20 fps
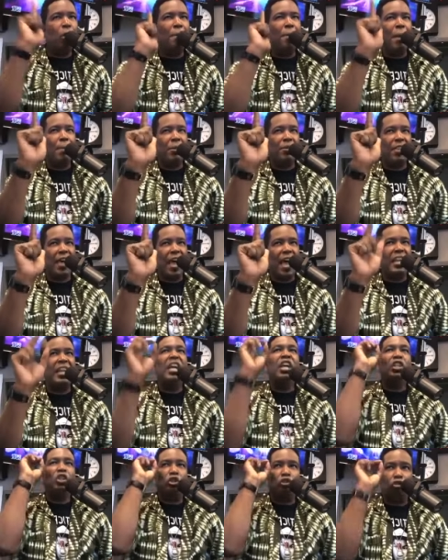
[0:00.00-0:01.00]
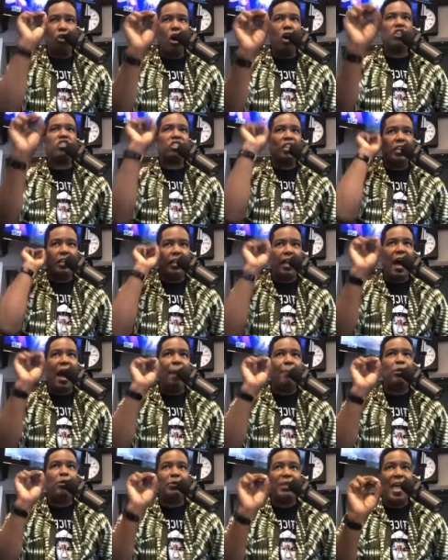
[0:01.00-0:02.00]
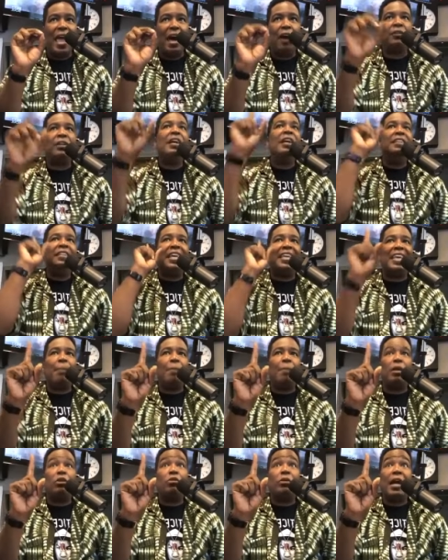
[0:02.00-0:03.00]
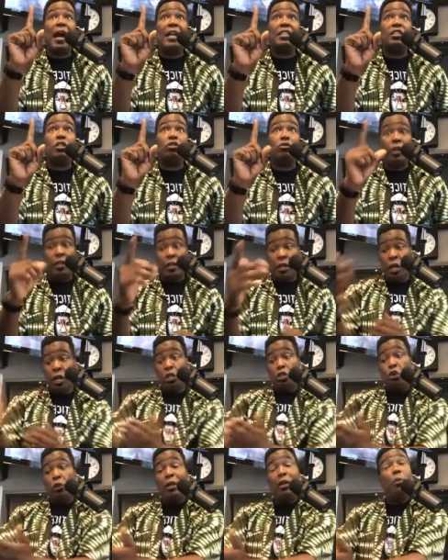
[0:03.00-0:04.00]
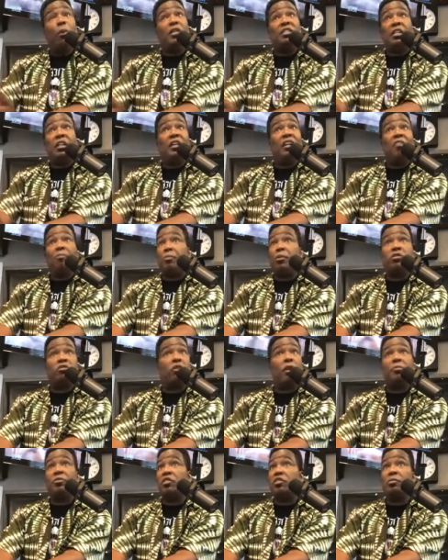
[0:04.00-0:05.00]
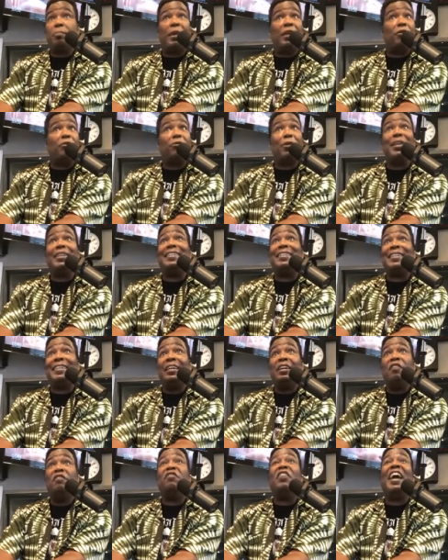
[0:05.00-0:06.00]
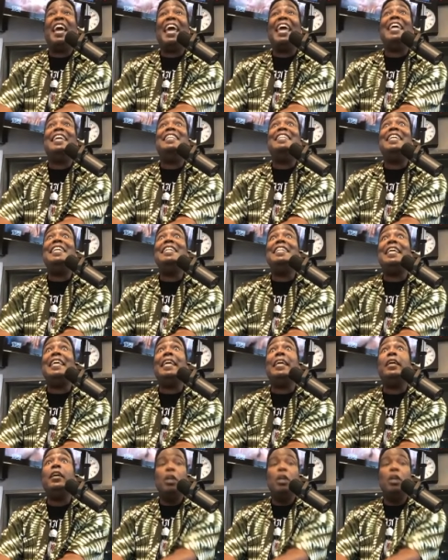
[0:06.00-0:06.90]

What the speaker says: Remember that. Drugs can calm you down. They can't make you concentrate. So there wasn't enough prescriptions being written for ADD.